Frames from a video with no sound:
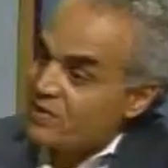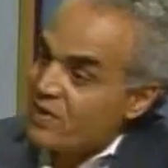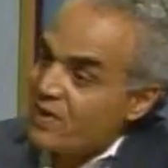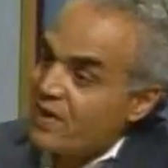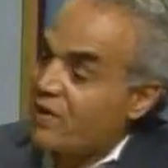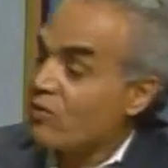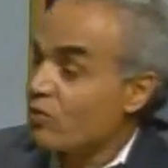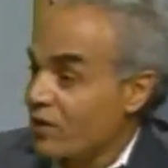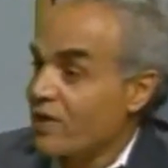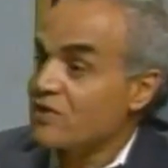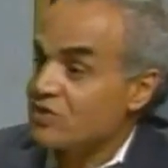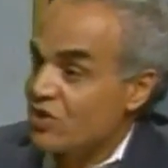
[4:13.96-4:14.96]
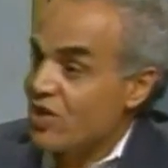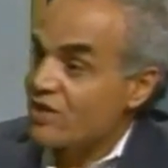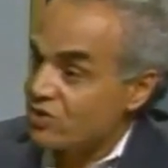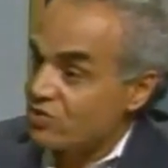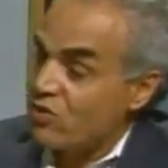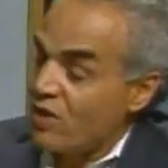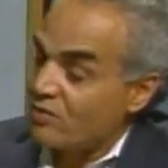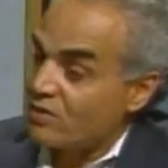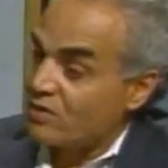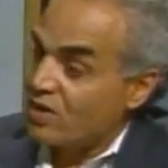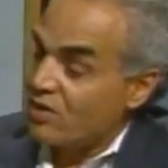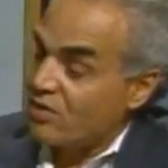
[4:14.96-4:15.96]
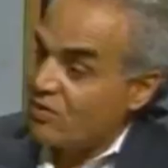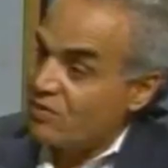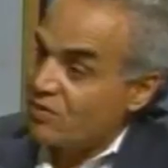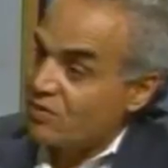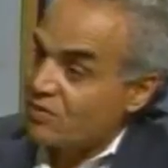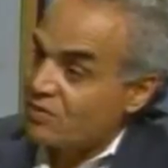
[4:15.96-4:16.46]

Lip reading: Patriot Act or we're gonna change, so how did that go?